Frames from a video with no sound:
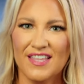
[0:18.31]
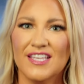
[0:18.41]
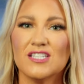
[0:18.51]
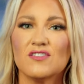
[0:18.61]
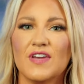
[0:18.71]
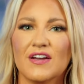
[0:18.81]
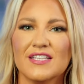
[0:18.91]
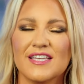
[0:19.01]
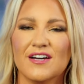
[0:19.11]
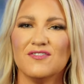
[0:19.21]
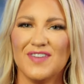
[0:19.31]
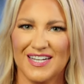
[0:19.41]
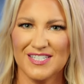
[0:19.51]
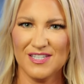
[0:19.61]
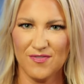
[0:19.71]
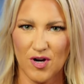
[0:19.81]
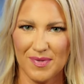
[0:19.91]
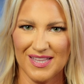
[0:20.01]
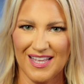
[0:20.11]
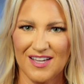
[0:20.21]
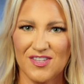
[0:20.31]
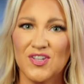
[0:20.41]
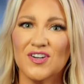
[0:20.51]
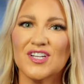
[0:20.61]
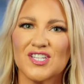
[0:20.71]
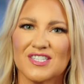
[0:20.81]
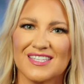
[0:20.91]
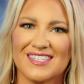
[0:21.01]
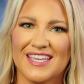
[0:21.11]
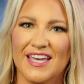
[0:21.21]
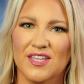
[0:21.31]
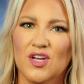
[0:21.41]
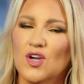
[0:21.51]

This fairy tale fantasy formula nourishes the skin